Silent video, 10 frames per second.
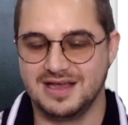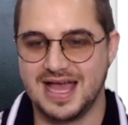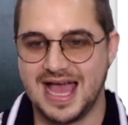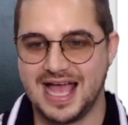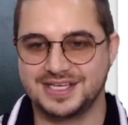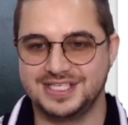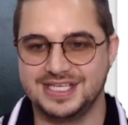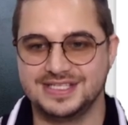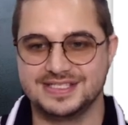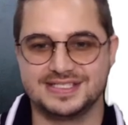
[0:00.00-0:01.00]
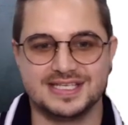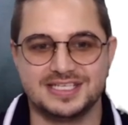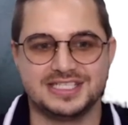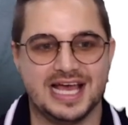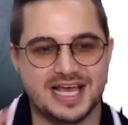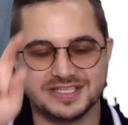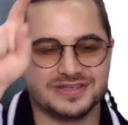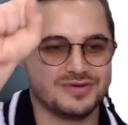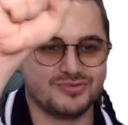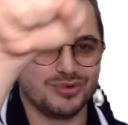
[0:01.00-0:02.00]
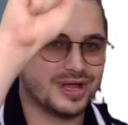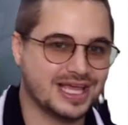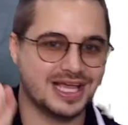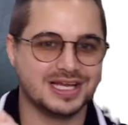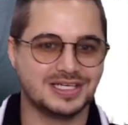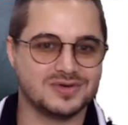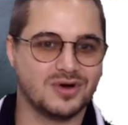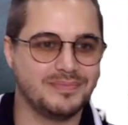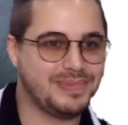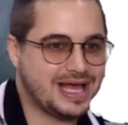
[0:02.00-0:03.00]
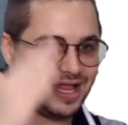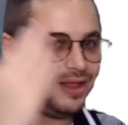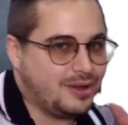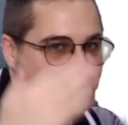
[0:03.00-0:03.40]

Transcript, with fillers: actions such as ringing a doorbell,